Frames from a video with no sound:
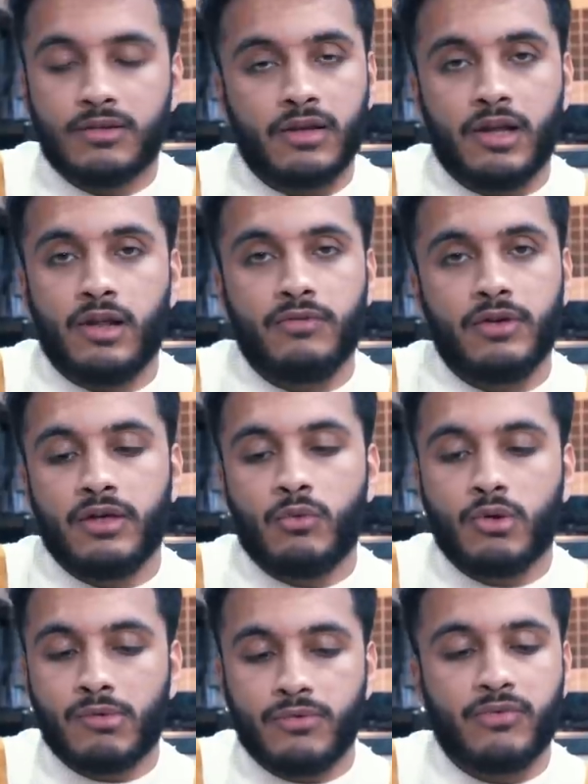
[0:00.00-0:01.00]
I love it.
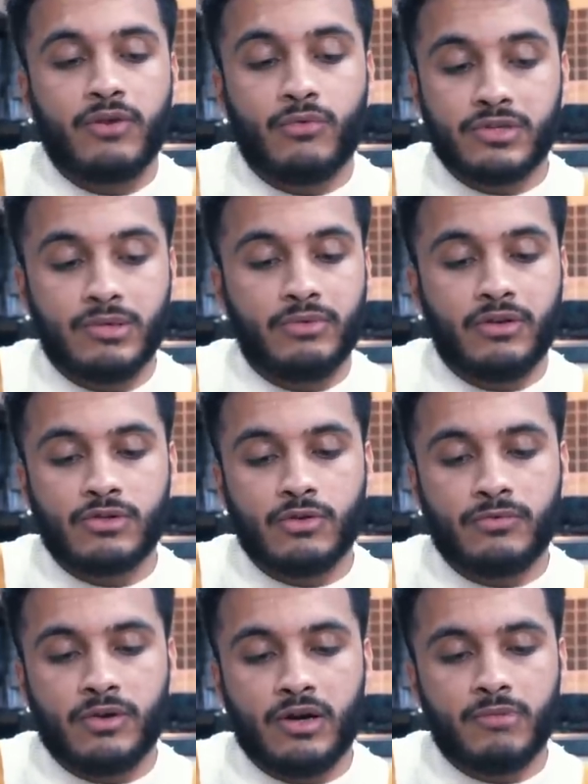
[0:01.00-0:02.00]
One of my favorite ones that we've done so
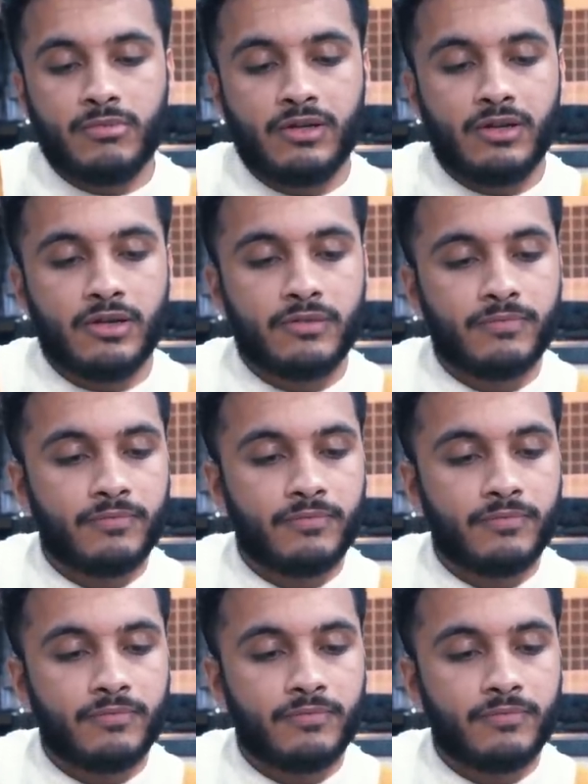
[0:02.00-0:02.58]
far, alhamdulillah.